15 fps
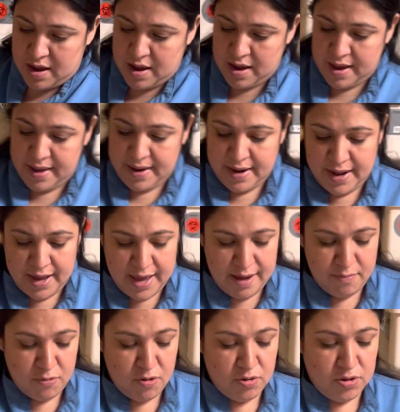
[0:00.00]
and I am
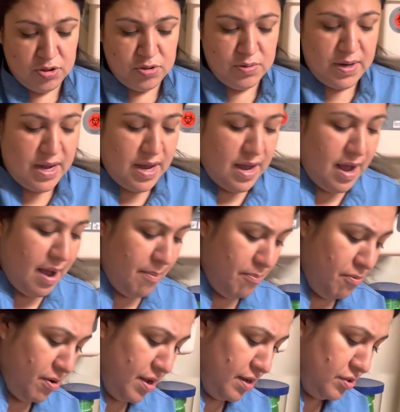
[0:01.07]
going to
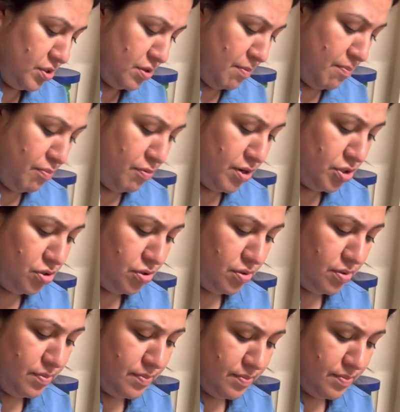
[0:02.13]
apply some pressure.